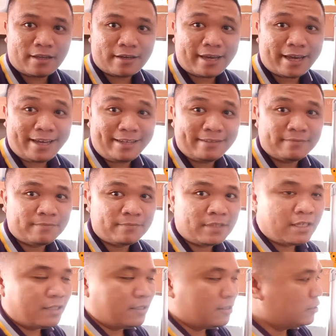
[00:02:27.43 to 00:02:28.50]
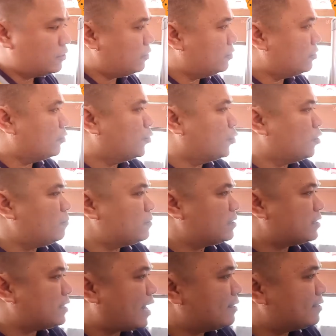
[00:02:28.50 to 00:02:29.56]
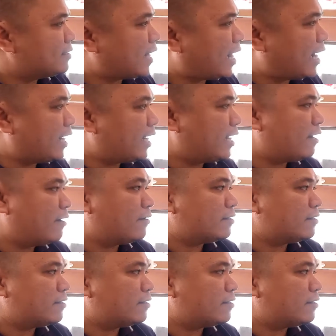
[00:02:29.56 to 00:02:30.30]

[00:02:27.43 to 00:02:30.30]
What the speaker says: Okay? So the group stands firm